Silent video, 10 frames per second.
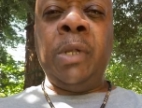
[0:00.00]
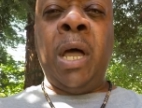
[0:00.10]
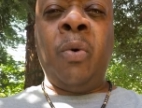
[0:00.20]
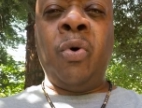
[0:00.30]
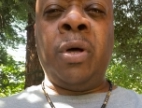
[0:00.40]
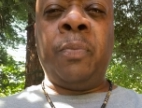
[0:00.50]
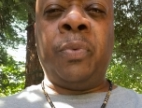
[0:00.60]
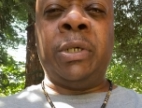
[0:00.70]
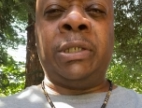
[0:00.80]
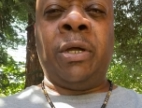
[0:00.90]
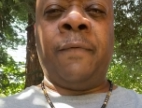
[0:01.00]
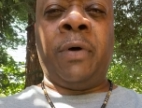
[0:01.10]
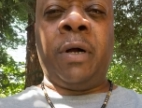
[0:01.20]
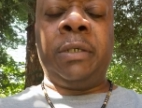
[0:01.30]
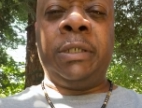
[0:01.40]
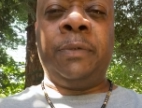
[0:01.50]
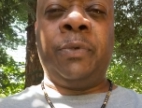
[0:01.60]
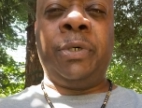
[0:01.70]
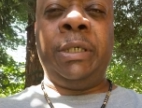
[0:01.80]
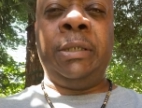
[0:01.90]
I woke up with a soft heart this
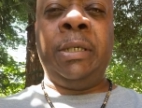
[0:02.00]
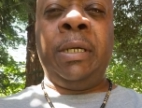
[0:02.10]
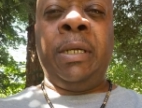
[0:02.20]
morning.